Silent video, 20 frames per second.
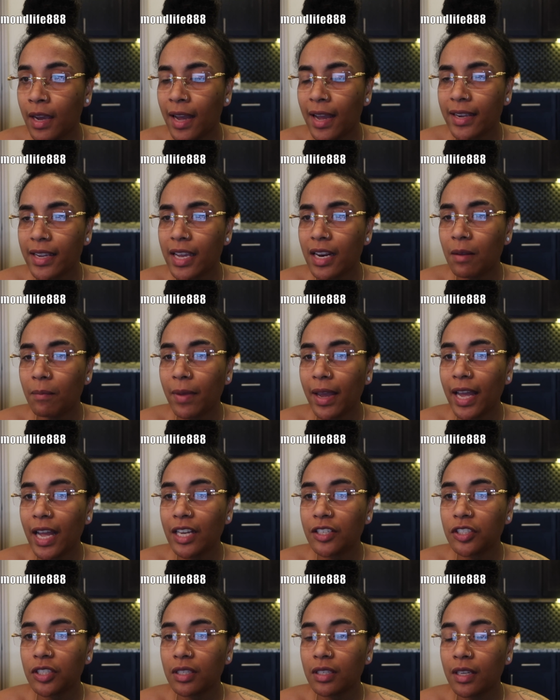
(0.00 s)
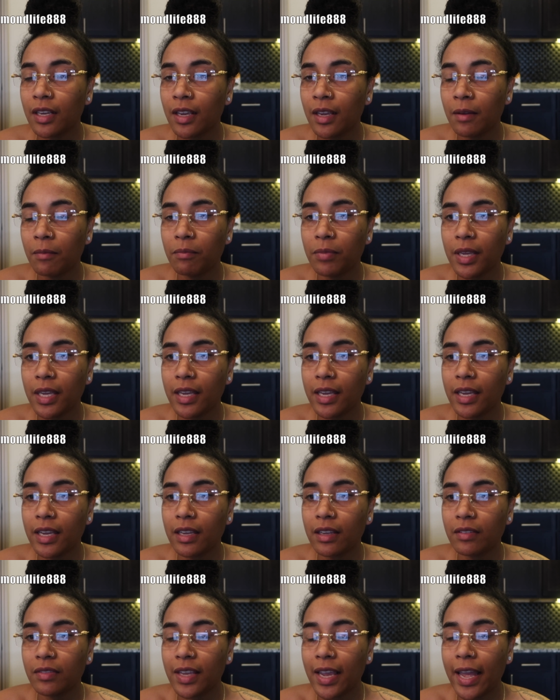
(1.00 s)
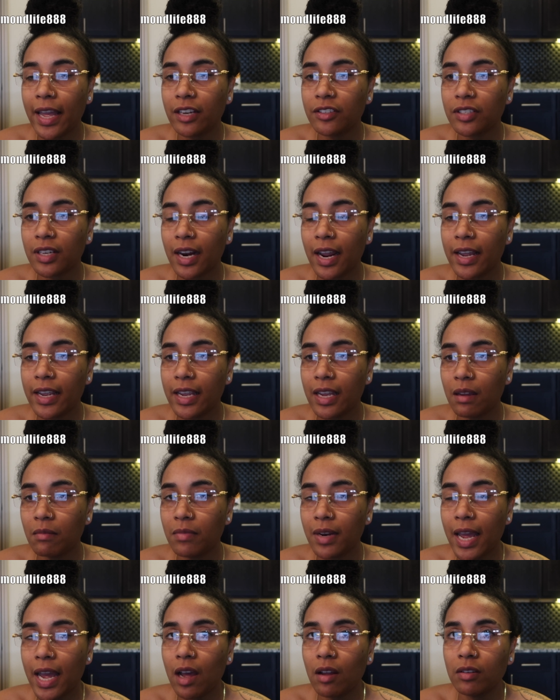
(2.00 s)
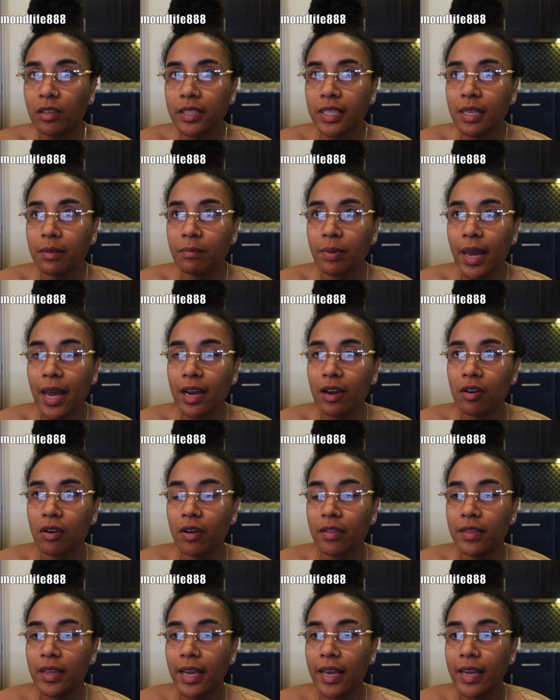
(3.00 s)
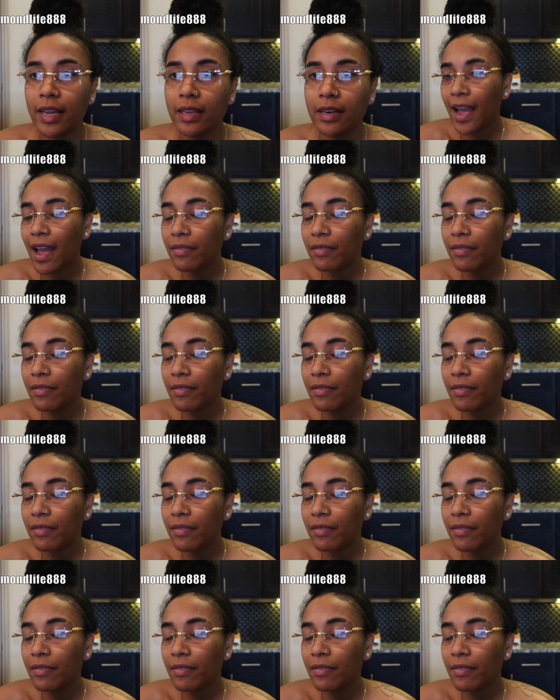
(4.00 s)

I can't imagine being the age that I am now looking back on that,